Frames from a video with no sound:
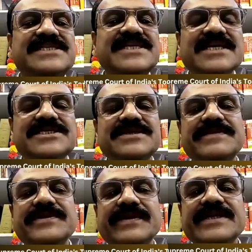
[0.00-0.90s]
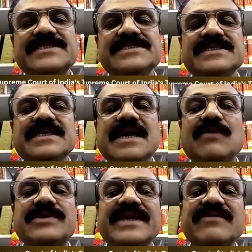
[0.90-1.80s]
basic custom duties,
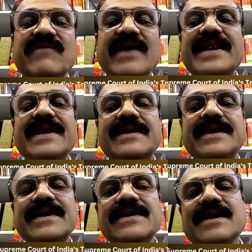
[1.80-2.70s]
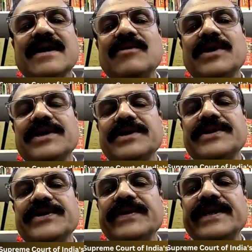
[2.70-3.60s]
countervailing
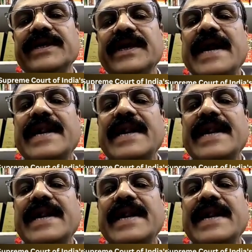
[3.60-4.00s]
duty,